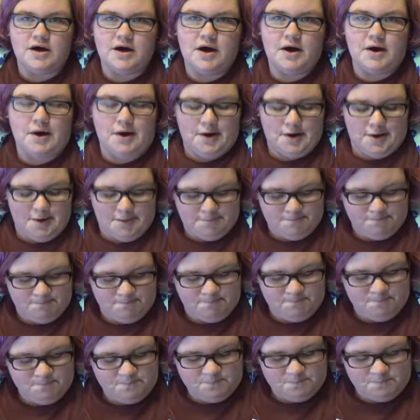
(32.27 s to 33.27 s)
um,
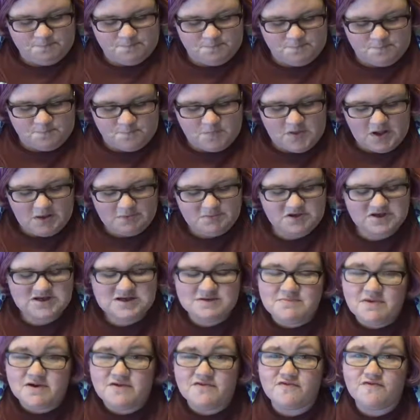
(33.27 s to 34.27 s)
I'm
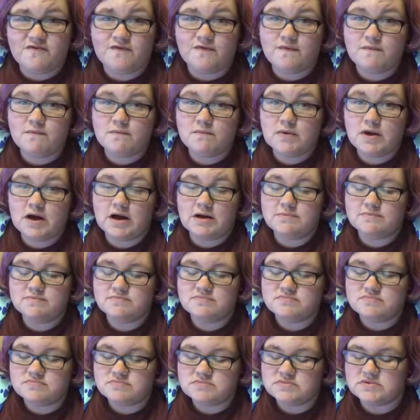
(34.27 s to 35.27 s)
using my, I'm,
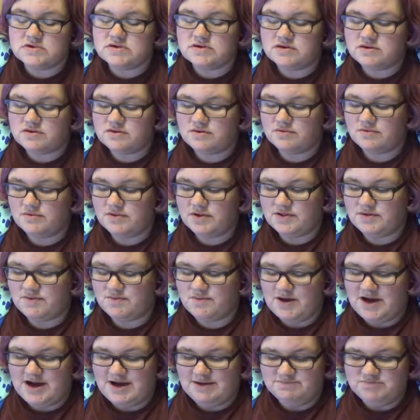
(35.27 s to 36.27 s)
with the
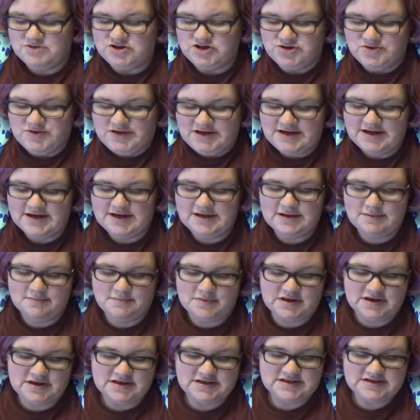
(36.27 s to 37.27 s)
way I'm doing it
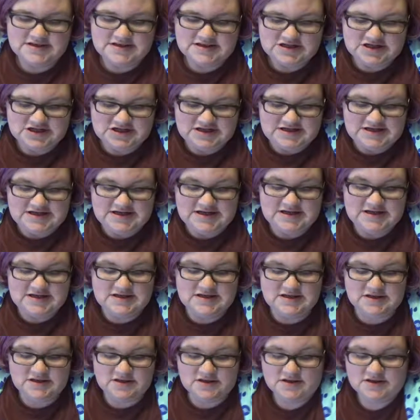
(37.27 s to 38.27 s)
because it's just
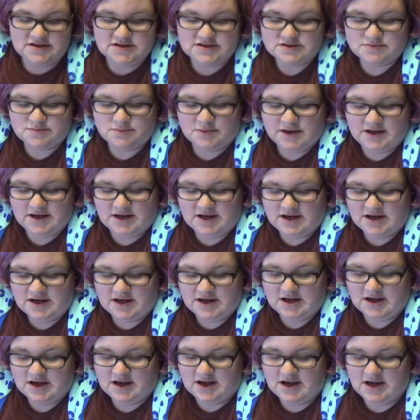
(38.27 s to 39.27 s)
easier this
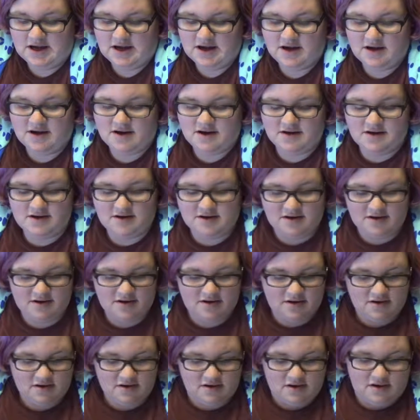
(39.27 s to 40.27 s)
way and
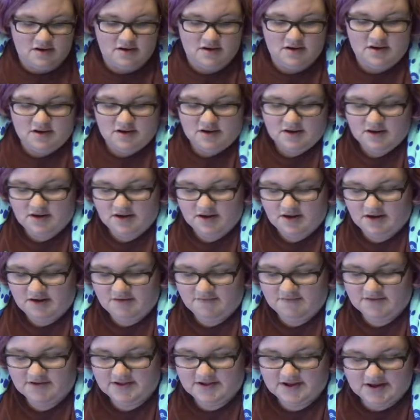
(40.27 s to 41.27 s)

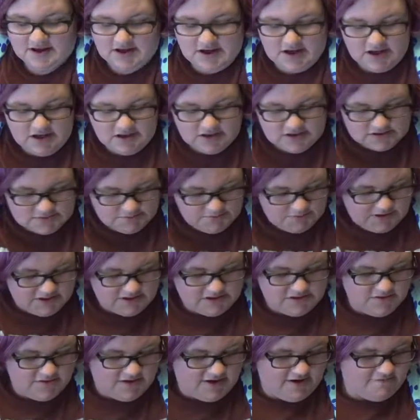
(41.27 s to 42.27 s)
everything else. But I
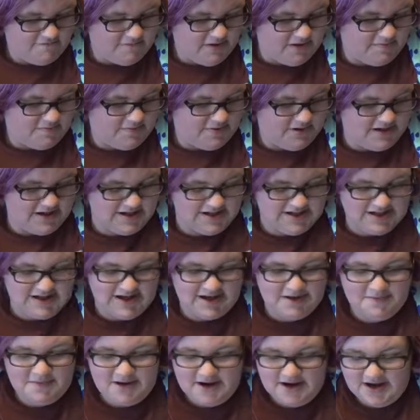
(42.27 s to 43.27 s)
do have my
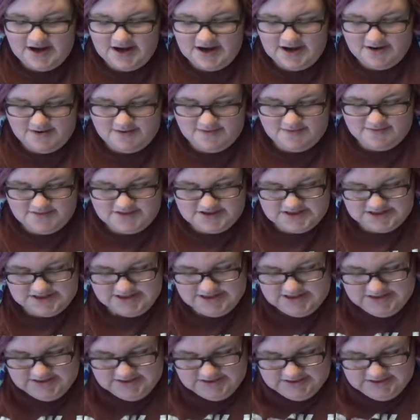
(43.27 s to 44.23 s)
playmat out